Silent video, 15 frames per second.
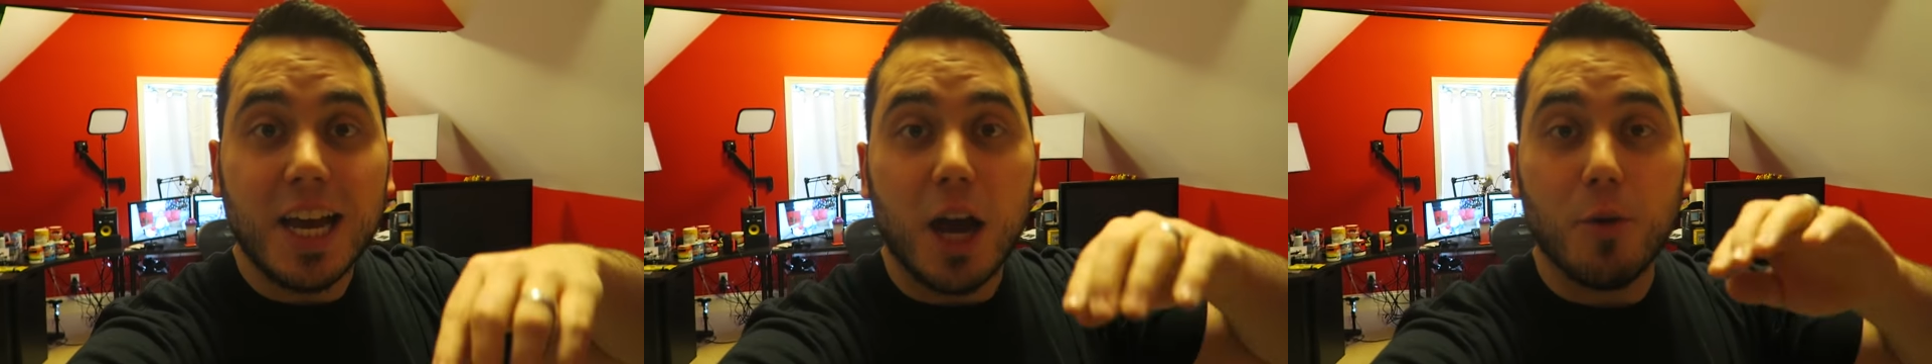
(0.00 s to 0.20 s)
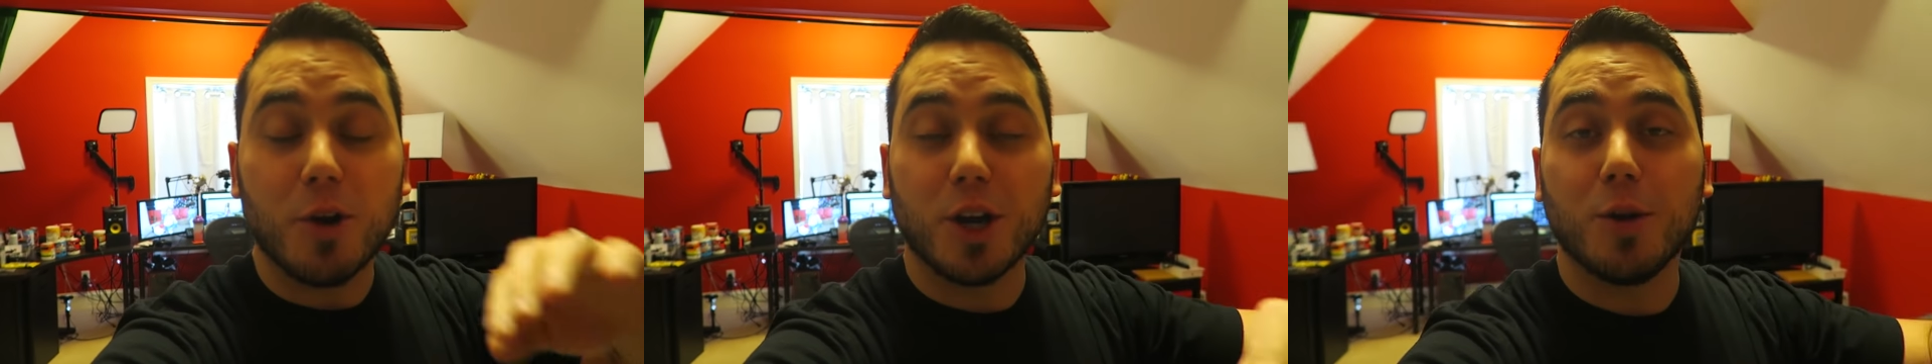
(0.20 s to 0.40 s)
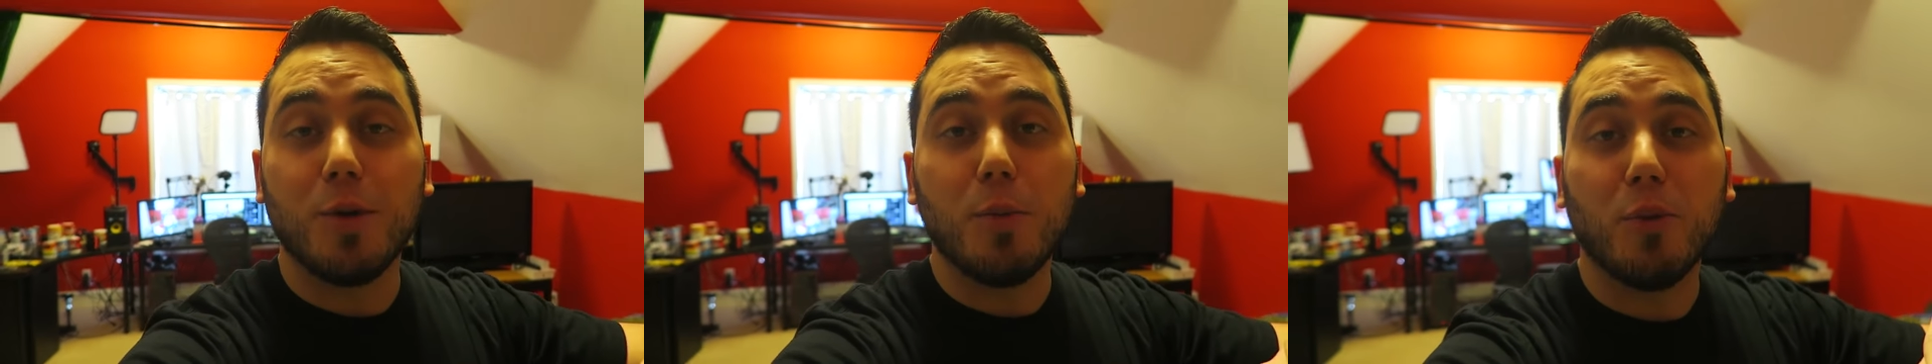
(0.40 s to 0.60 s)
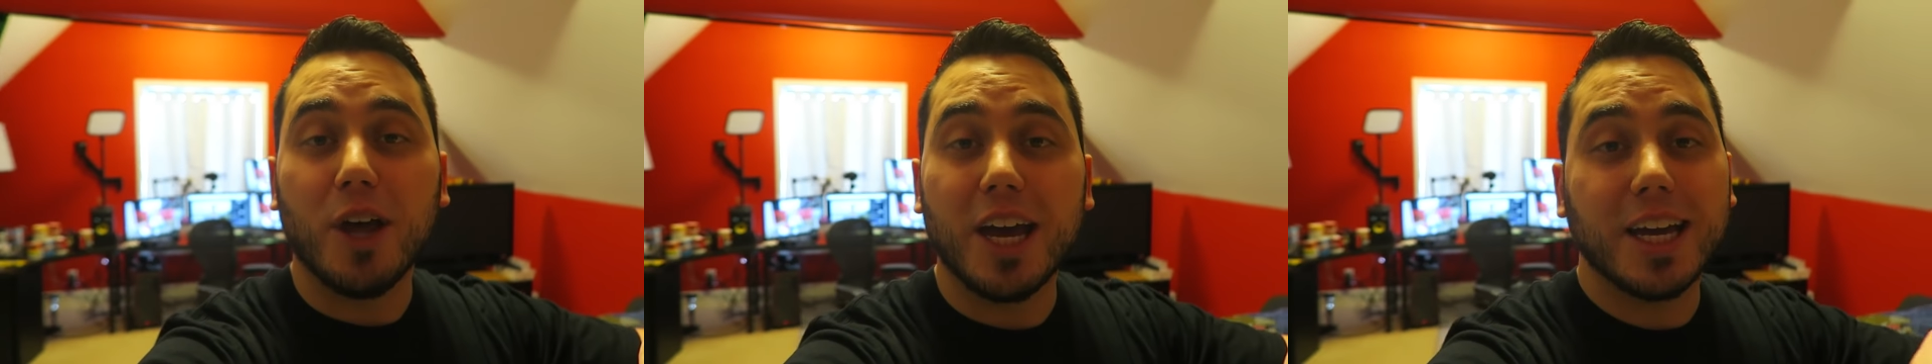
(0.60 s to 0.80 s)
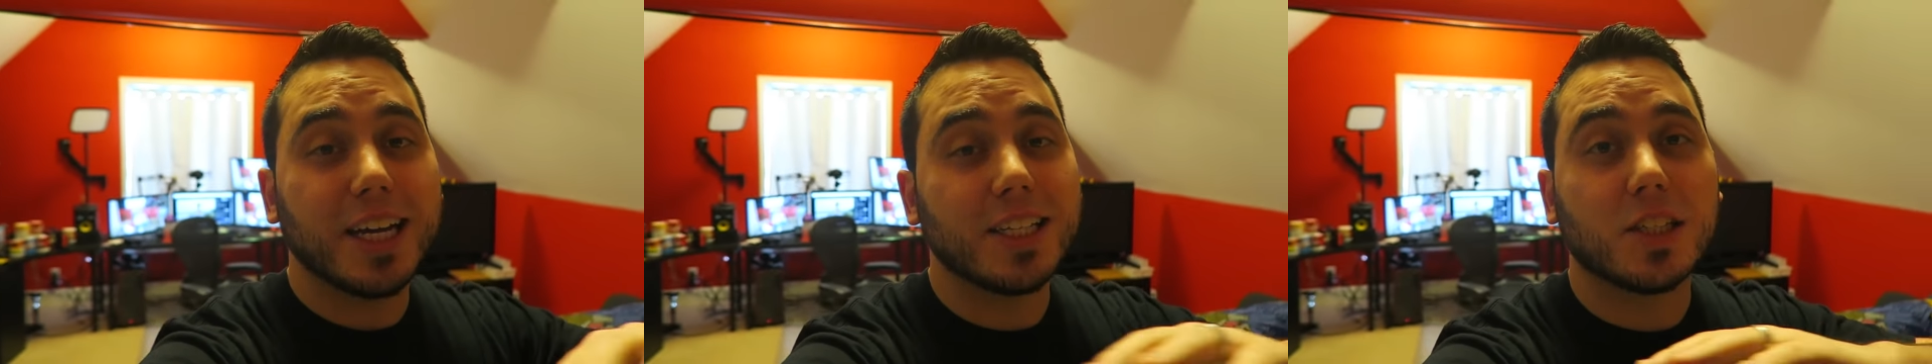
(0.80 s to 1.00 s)
And we're going to be
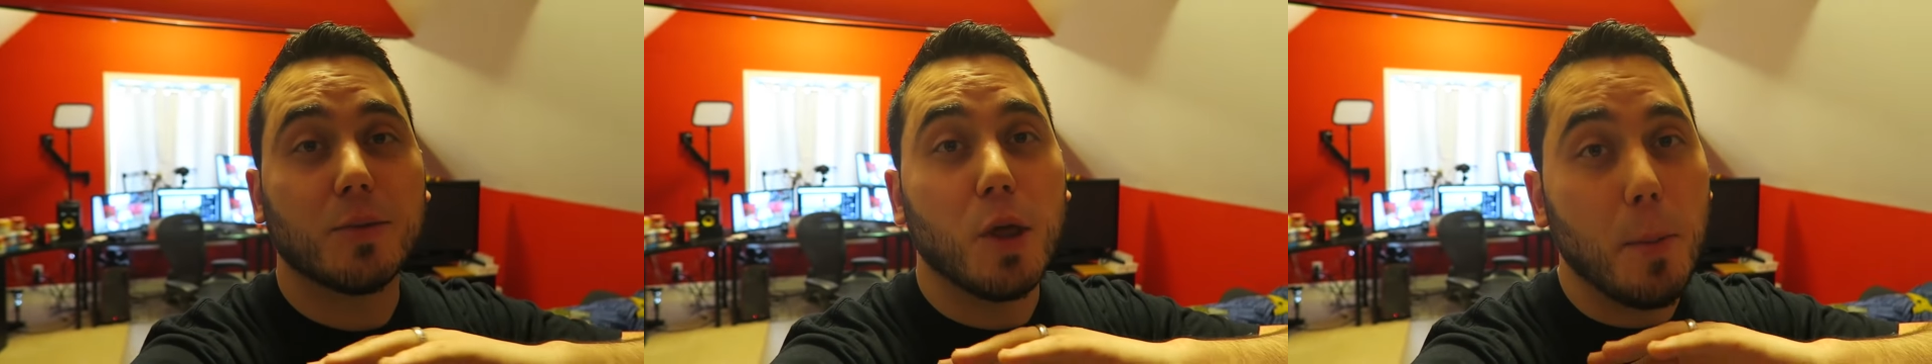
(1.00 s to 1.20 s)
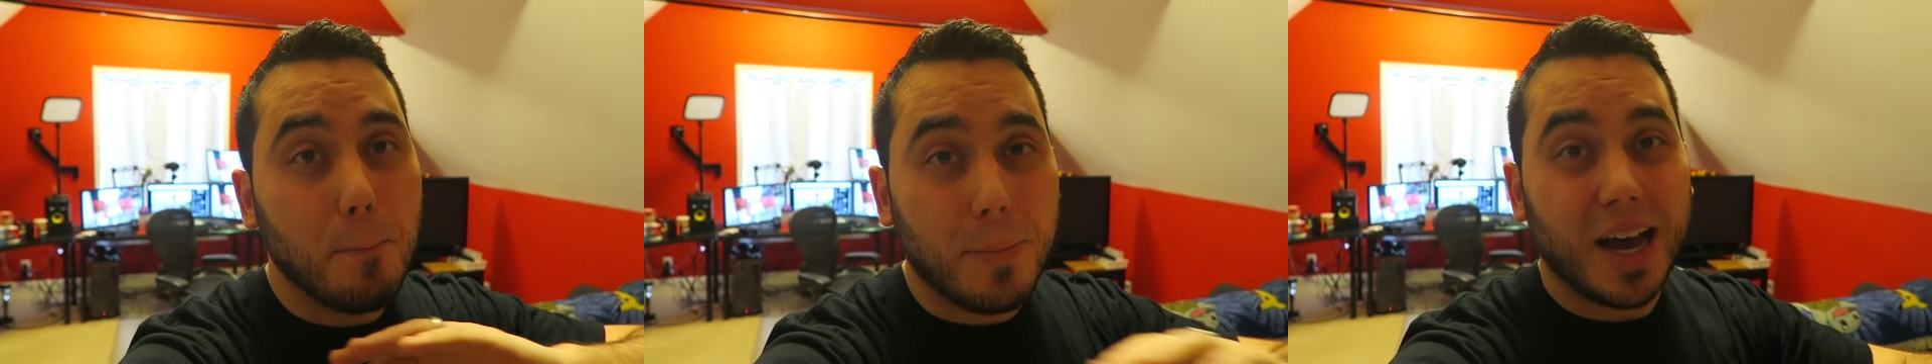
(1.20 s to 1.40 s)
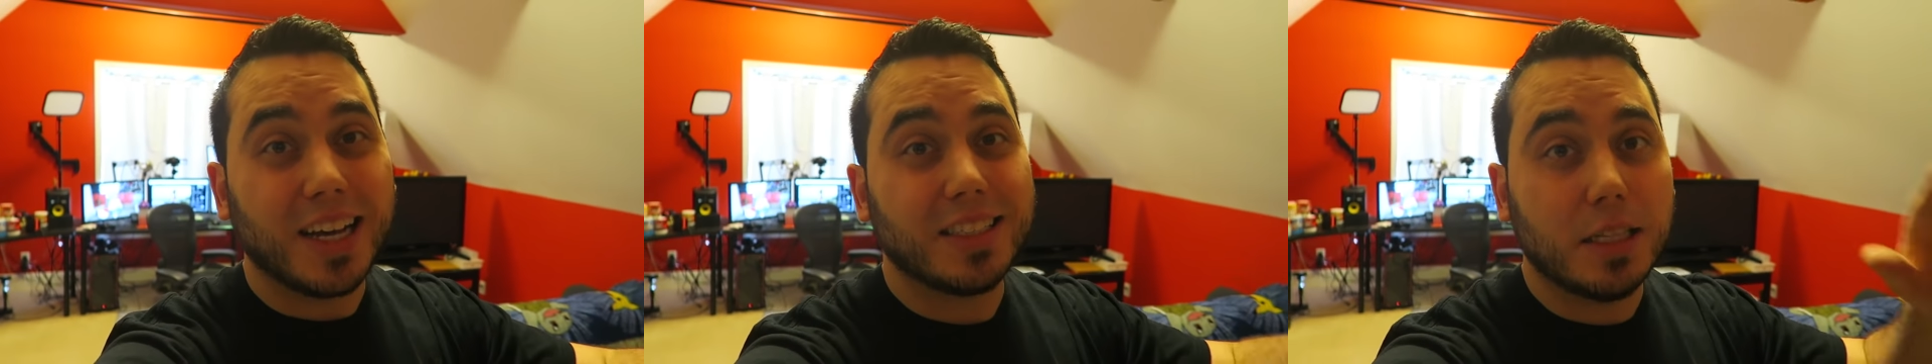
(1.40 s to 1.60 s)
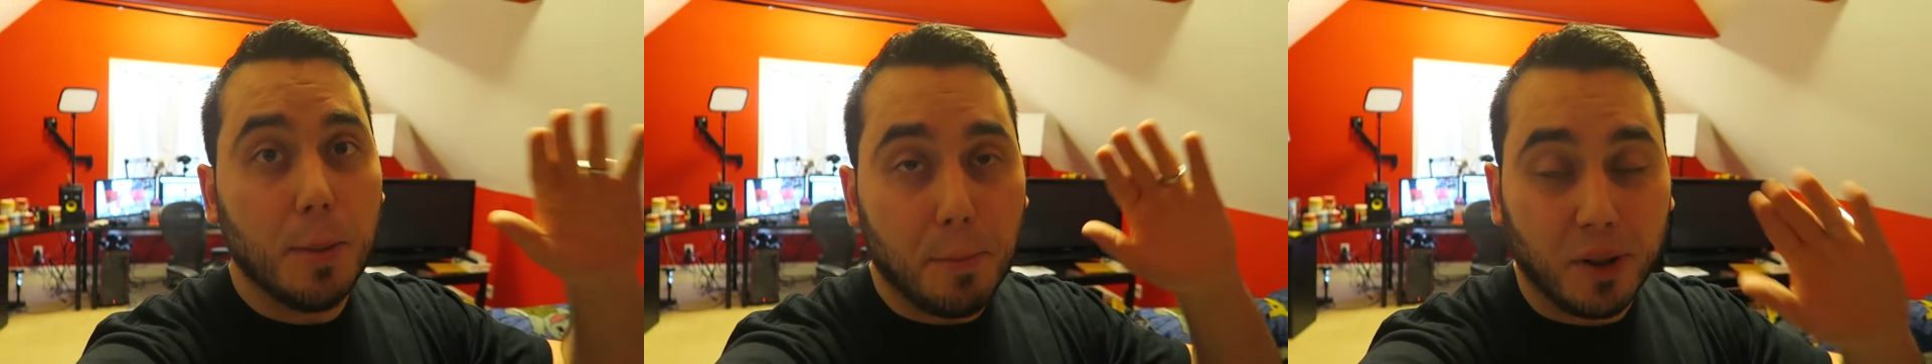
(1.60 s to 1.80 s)
playing against some of the best